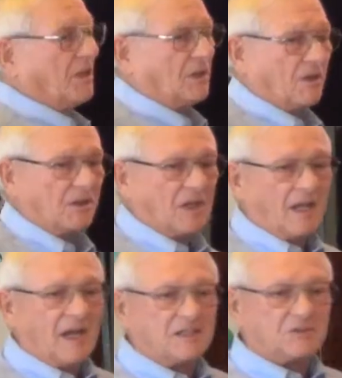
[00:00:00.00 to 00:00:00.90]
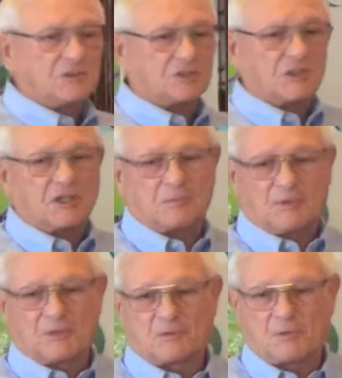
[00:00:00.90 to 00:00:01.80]
being here today. Just a
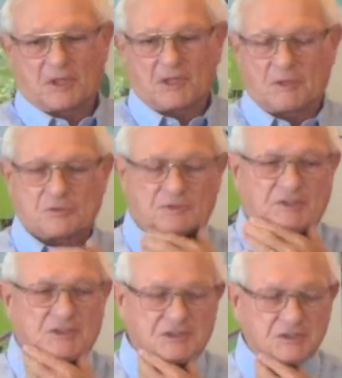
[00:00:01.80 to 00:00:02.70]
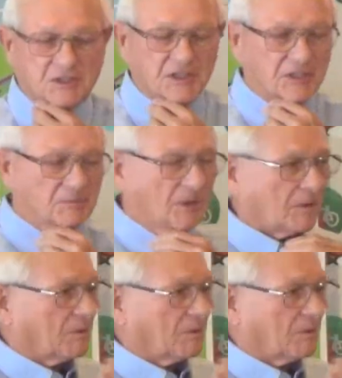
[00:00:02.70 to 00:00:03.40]
couple of quick observations. A